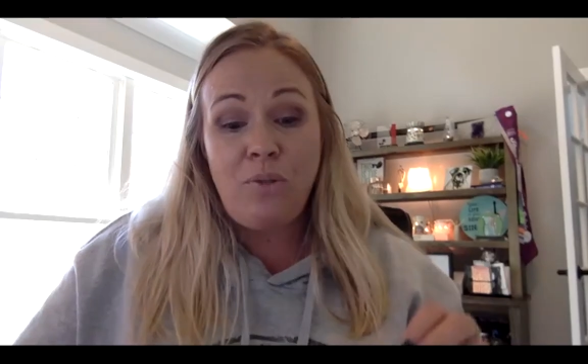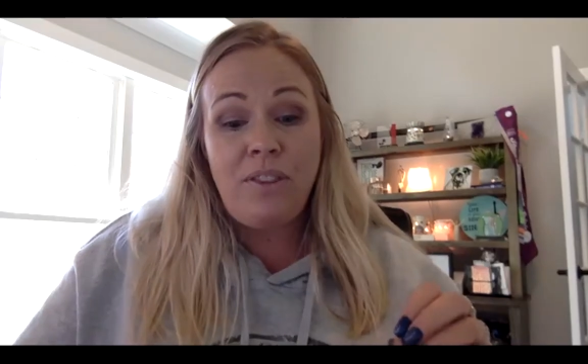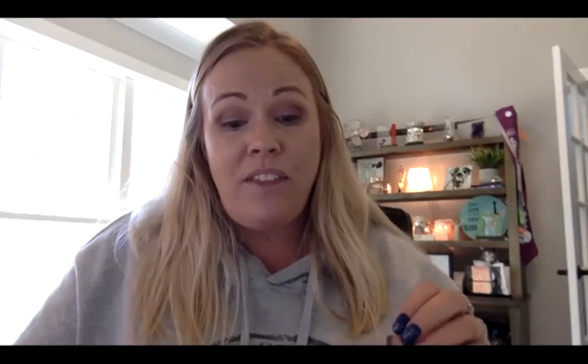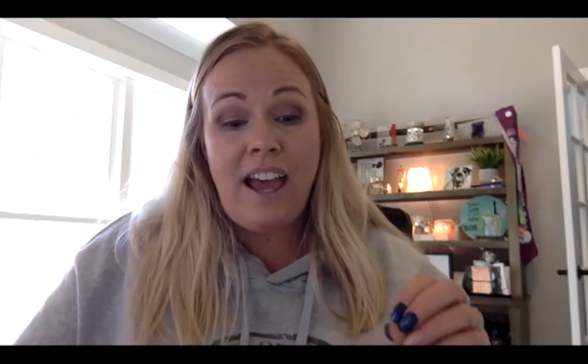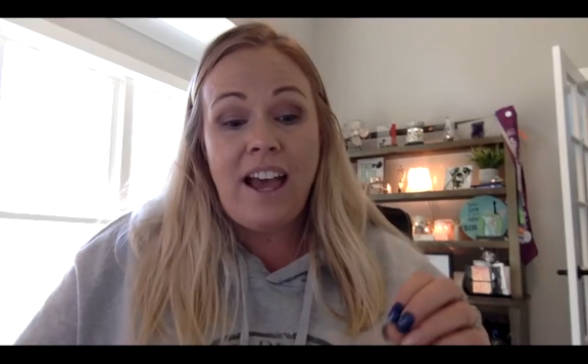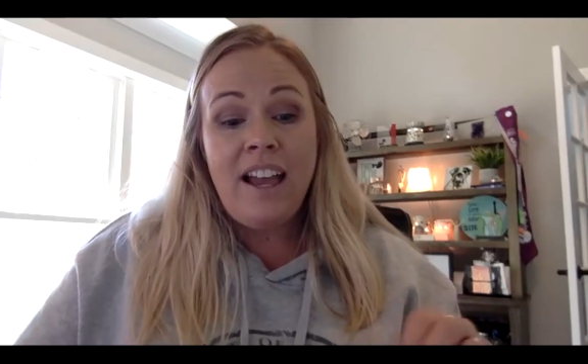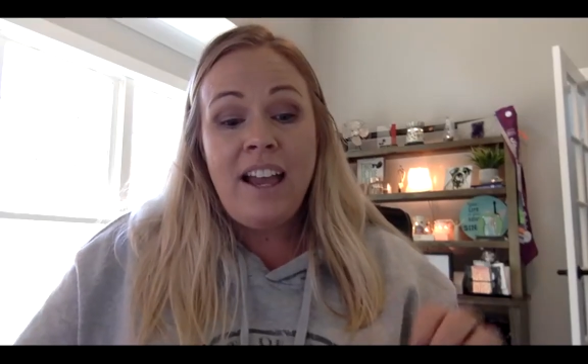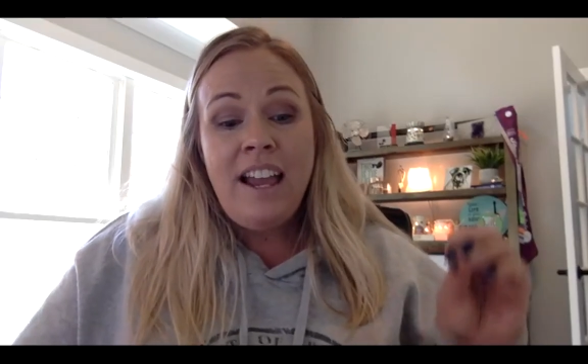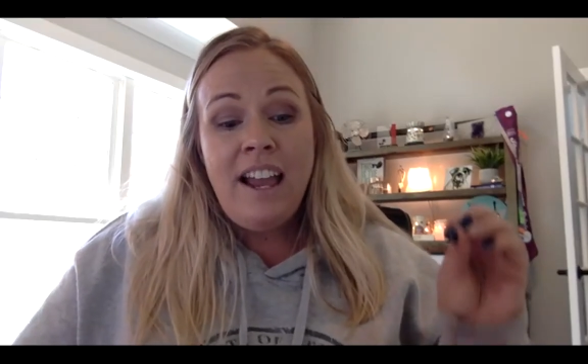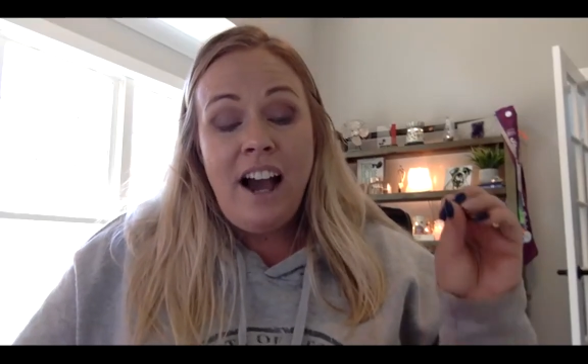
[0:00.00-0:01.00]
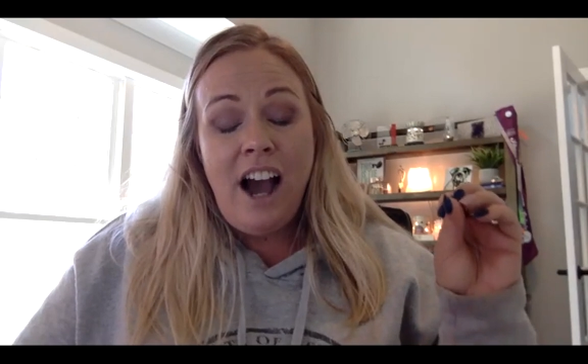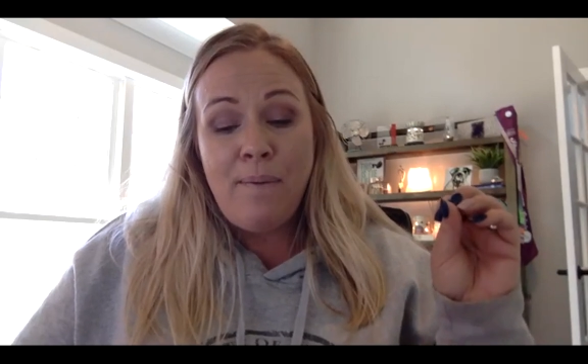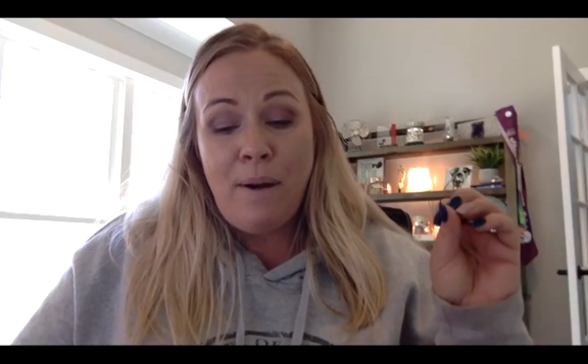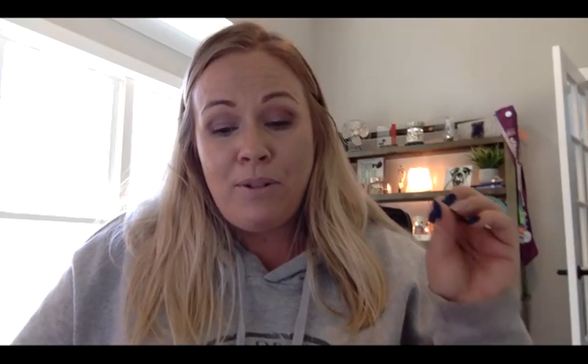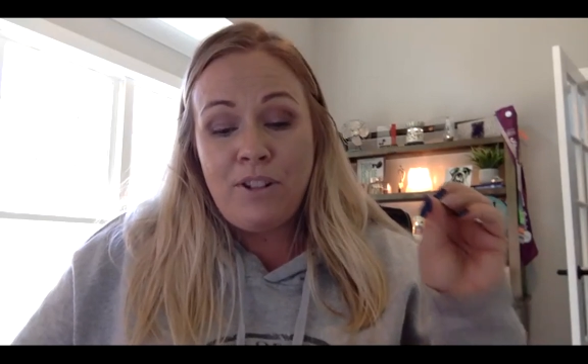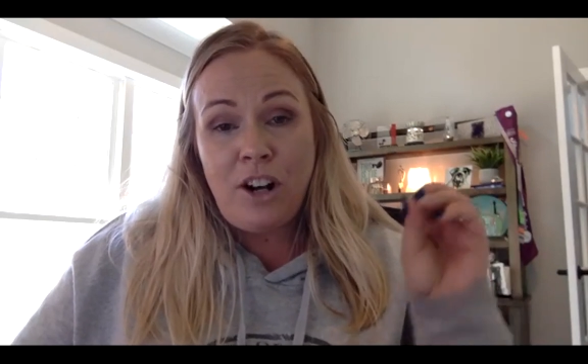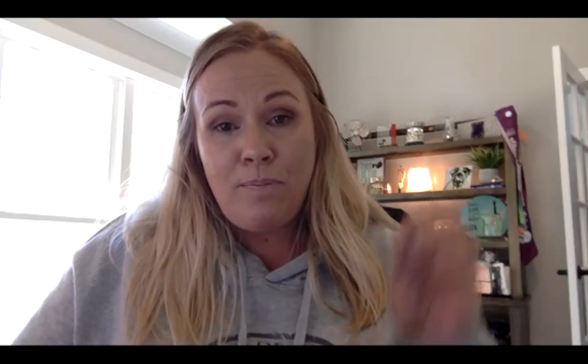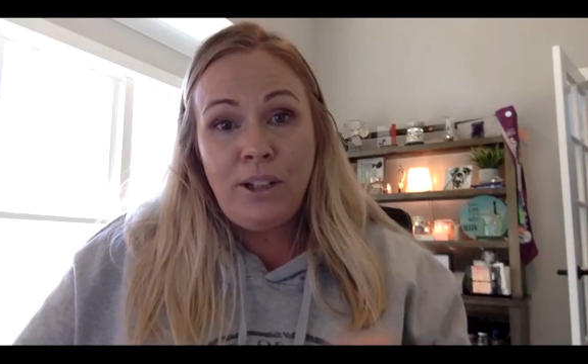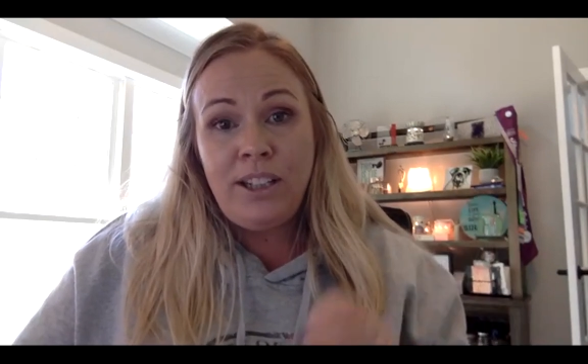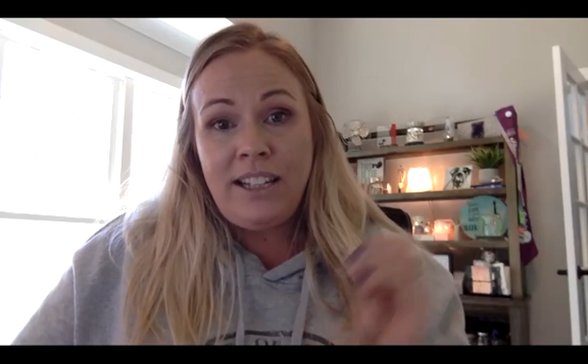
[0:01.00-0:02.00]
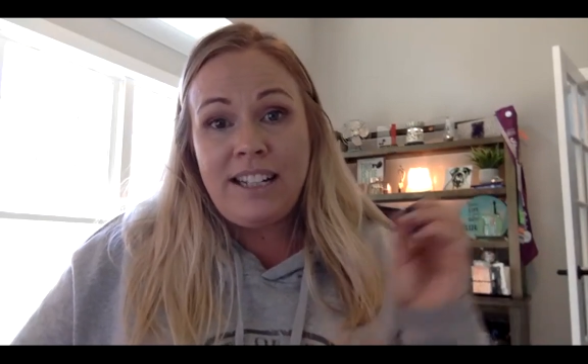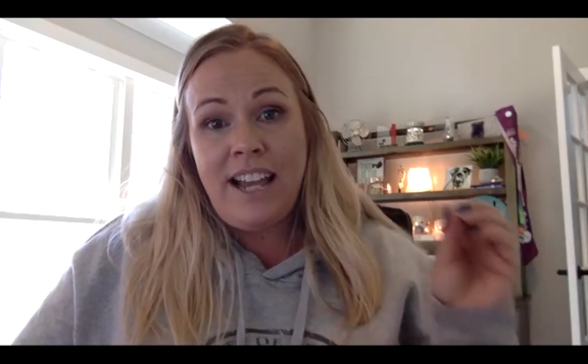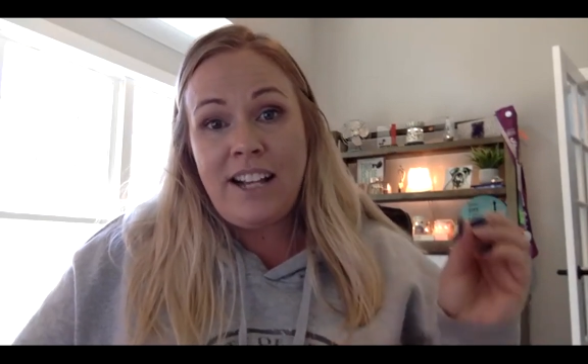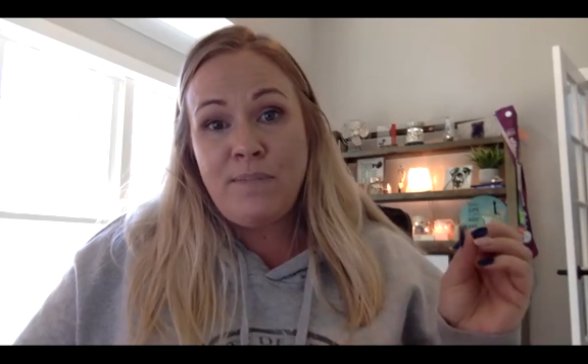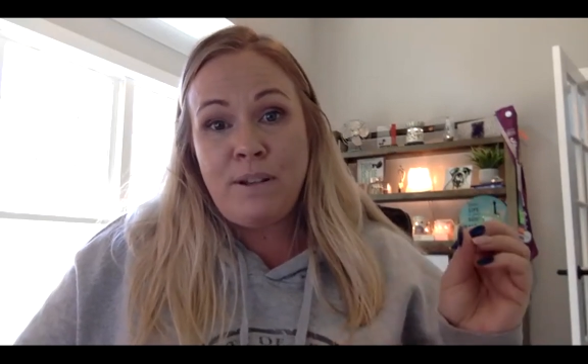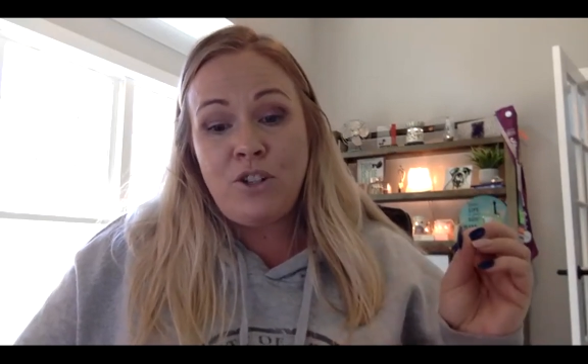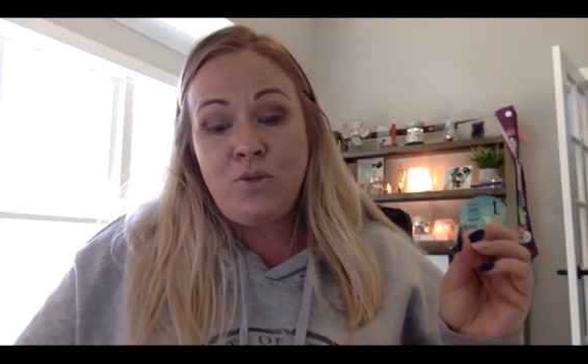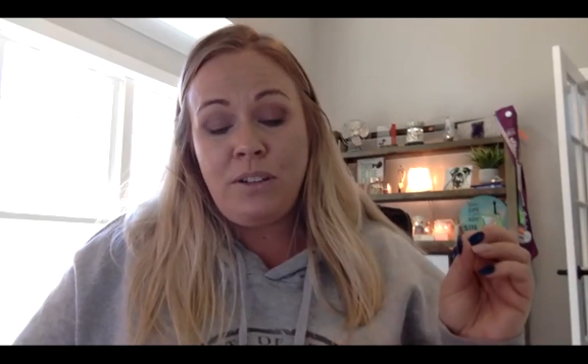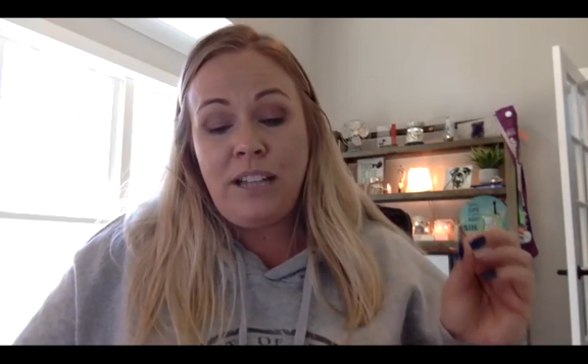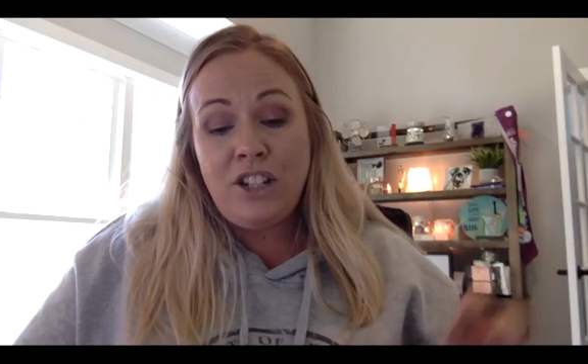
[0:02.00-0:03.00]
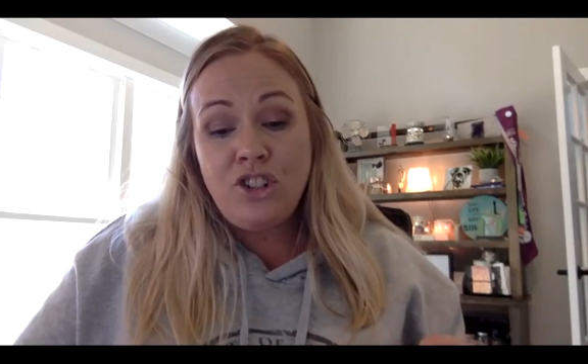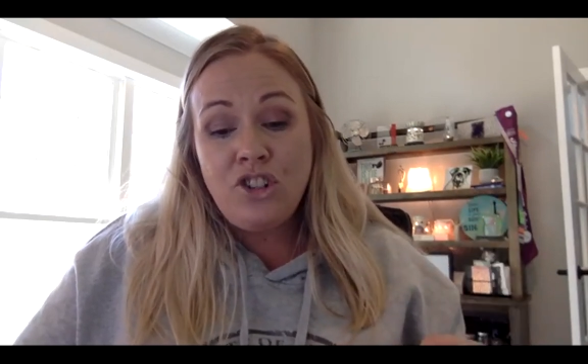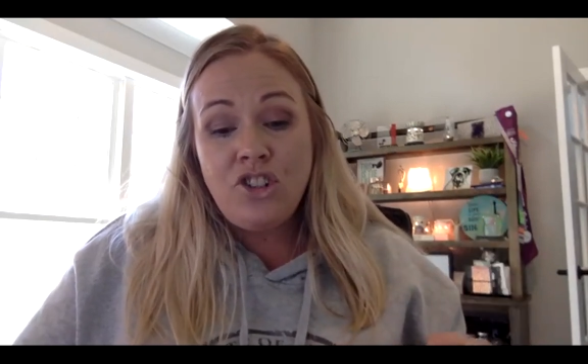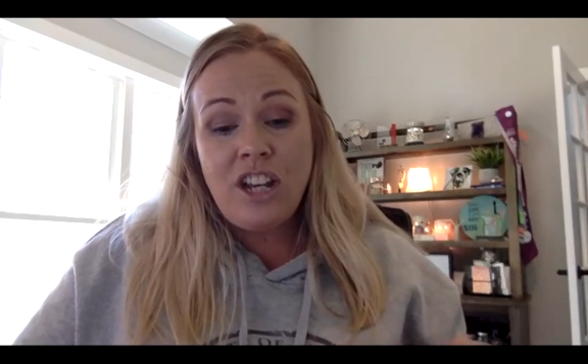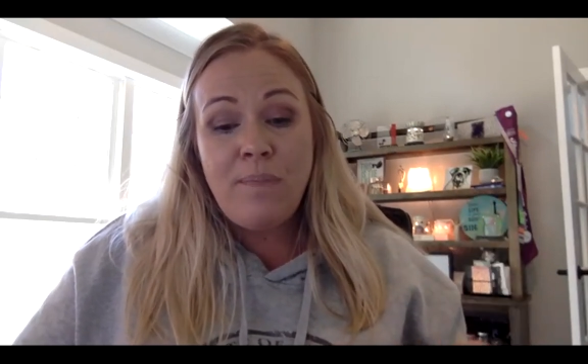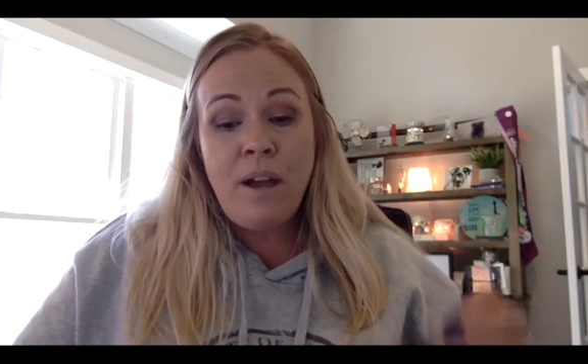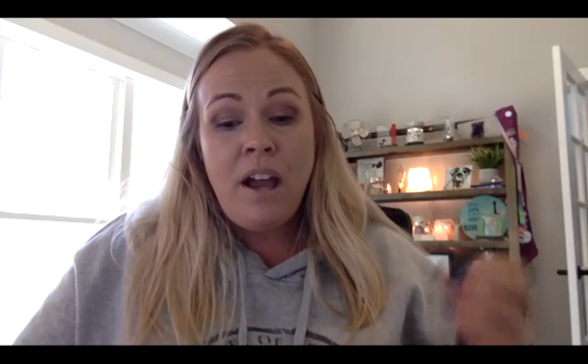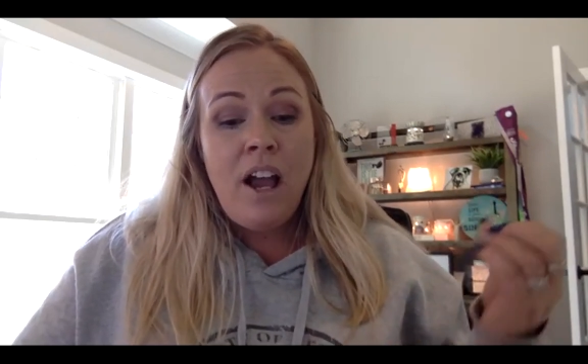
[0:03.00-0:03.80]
with that. I would start building that text message relationship.